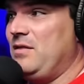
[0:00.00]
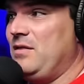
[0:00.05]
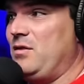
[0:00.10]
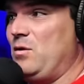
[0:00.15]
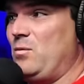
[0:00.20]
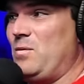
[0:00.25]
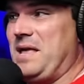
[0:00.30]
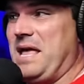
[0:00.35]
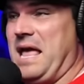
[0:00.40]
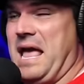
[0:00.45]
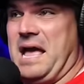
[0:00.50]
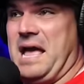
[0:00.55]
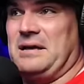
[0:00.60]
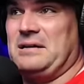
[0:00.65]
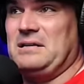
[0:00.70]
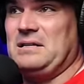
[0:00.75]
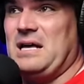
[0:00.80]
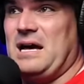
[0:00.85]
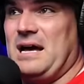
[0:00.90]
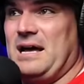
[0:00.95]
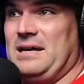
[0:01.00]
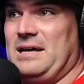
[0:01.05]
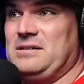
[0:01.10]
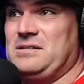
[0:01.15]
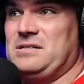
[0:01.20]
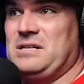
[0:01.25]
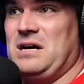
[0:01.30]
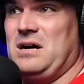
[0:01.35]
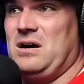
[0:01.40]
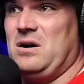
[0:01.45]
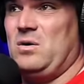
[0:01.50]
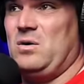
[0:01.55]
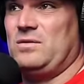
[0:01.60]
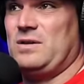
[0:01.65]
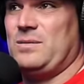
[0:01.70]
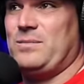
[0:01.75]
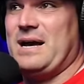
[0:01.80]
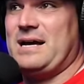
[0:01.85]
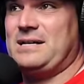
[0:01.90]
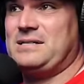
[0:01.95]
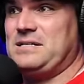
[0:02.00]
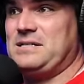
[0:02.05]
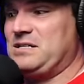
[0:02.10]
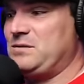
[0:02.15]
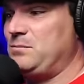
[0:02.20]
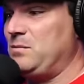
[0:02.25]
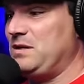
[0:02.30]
that we analyzed over the past 6